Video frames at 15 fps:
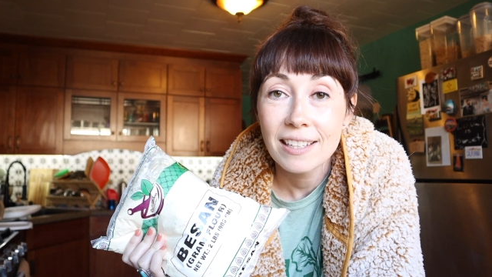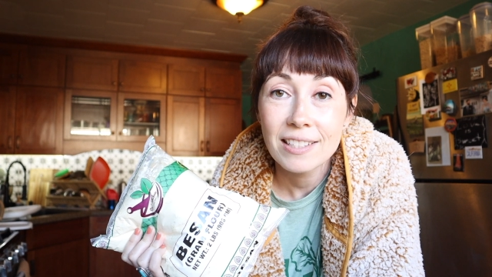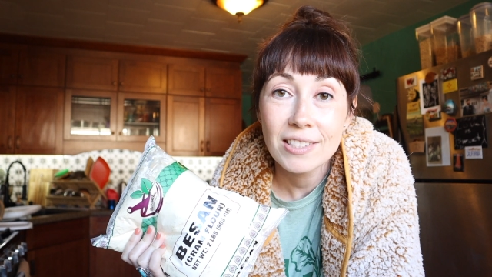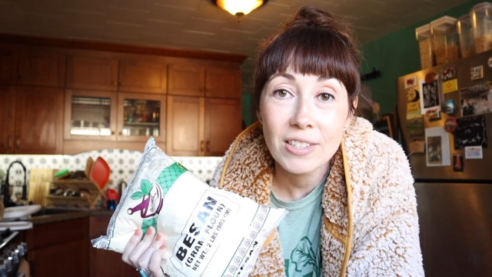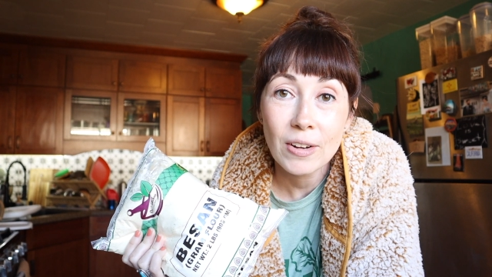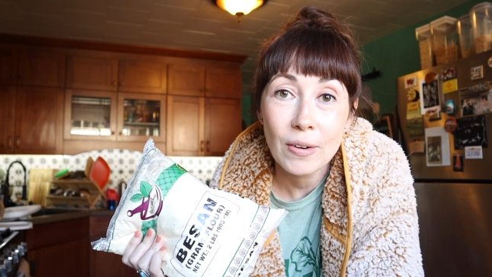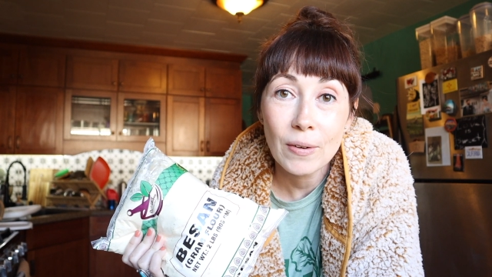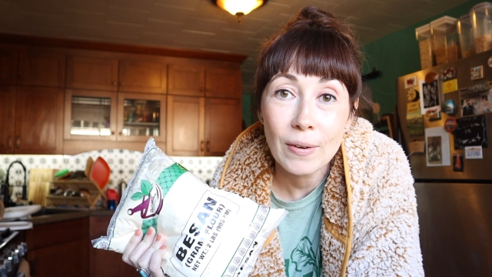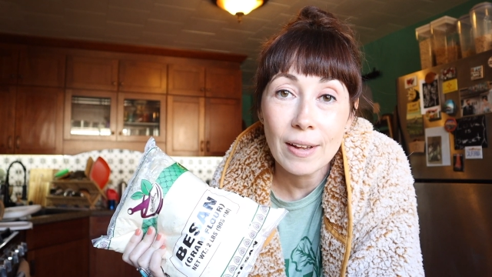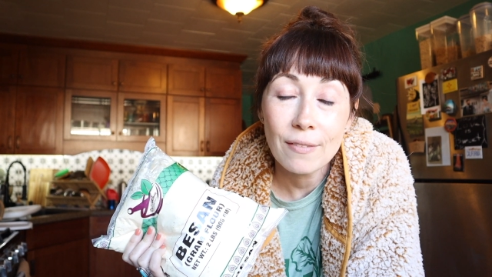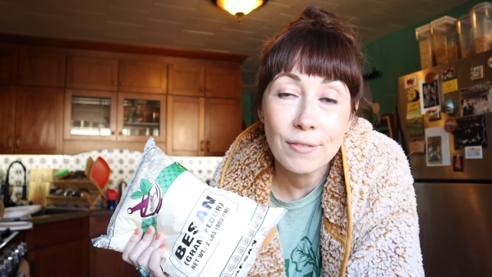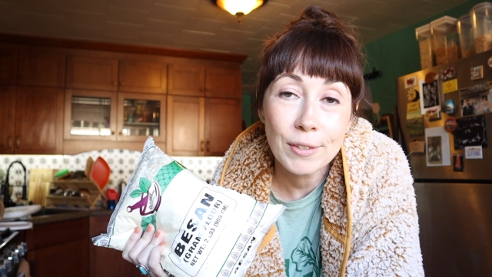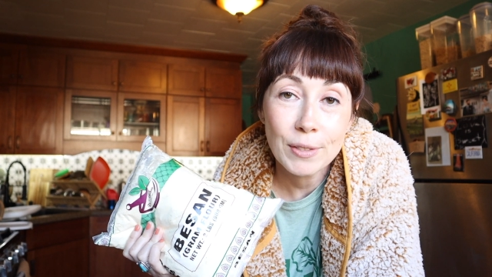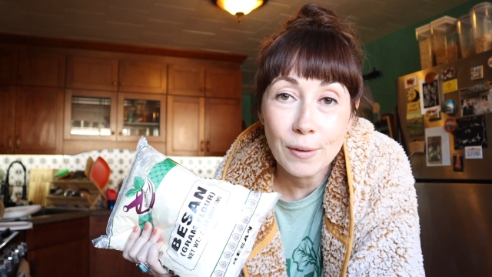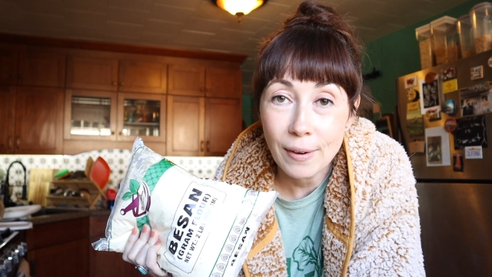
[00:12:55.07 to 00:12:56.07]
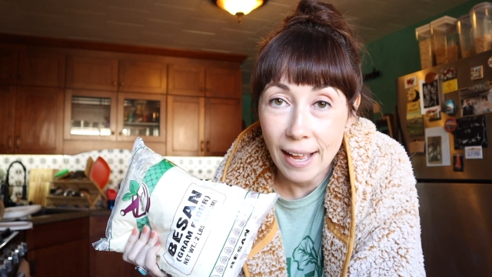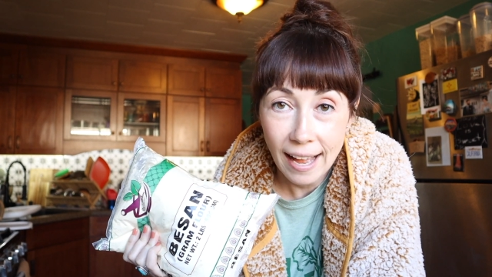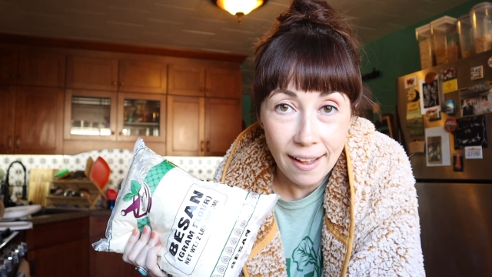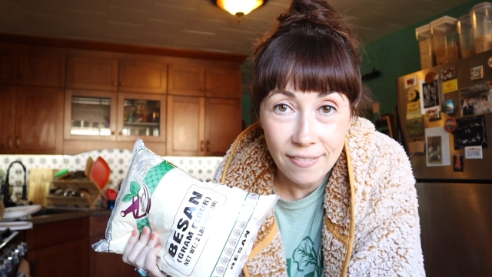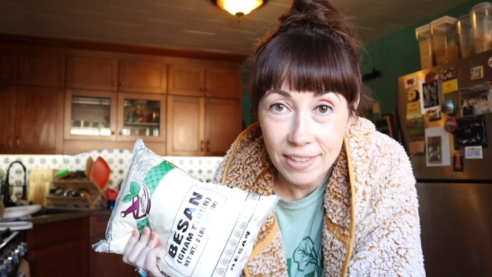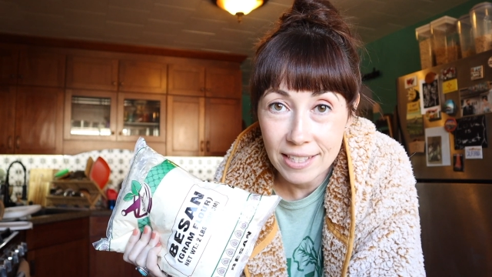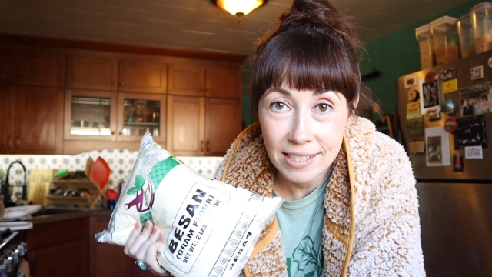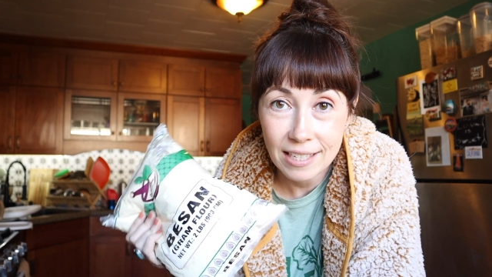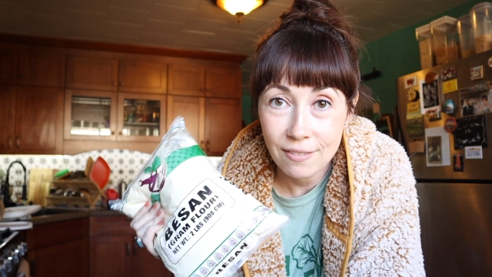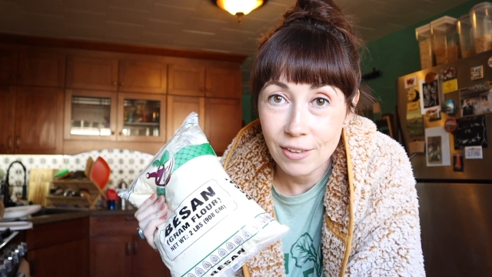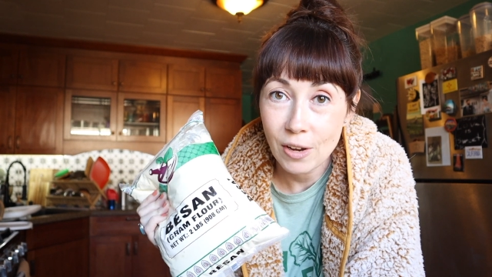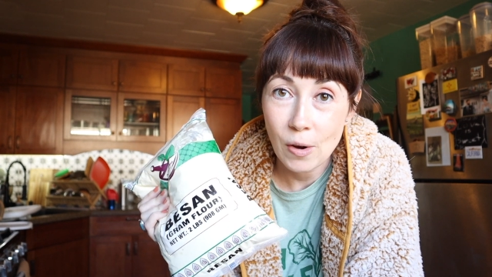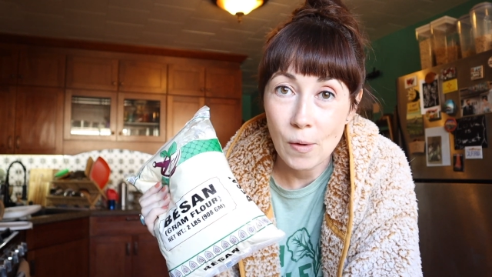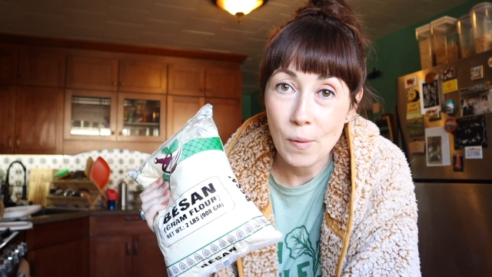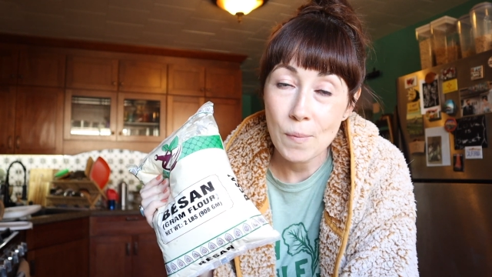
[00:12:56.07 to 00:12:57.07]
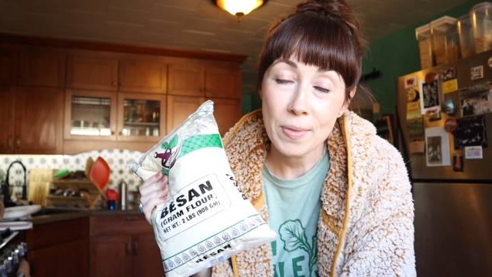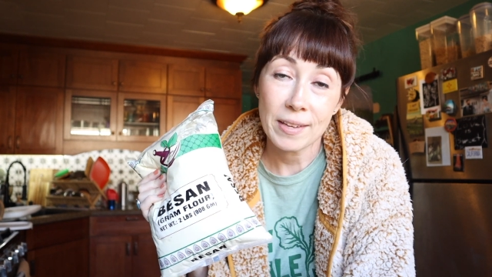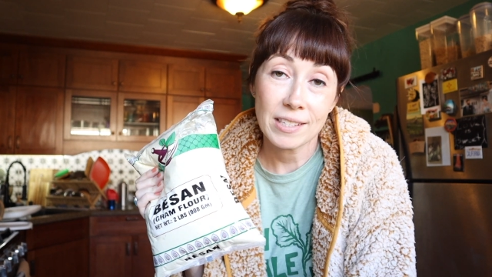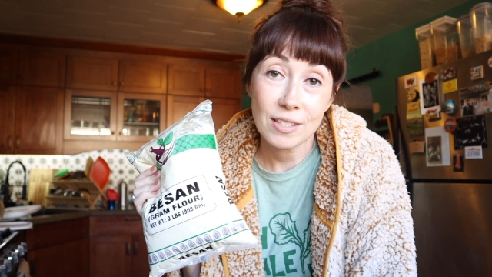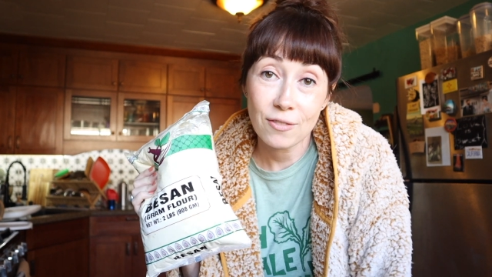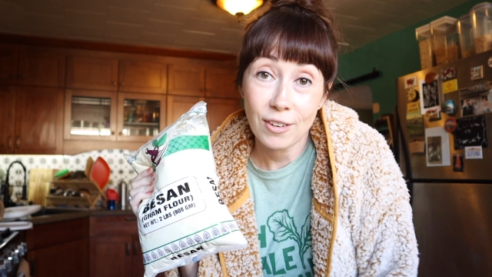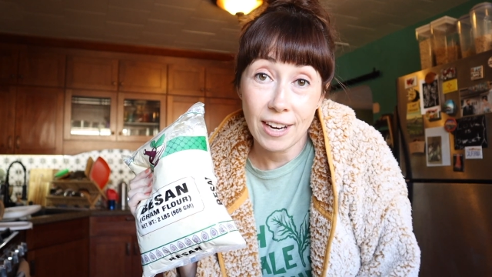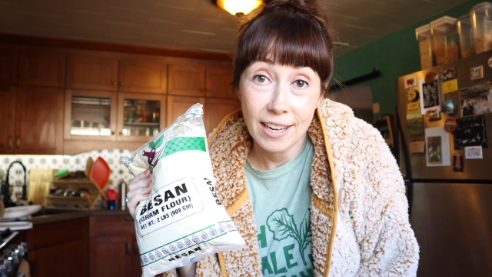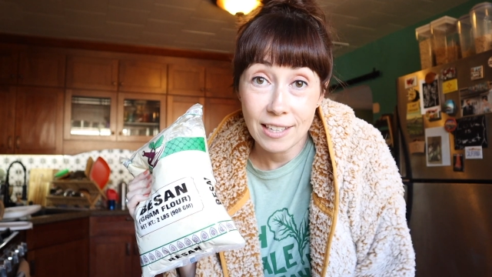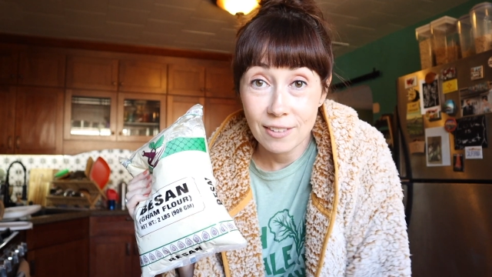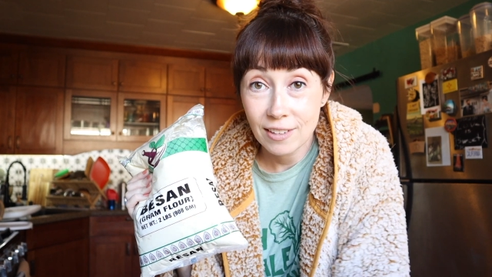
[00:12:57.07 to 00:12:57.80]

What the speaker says: So if you don't have this stuff at home, that's fine.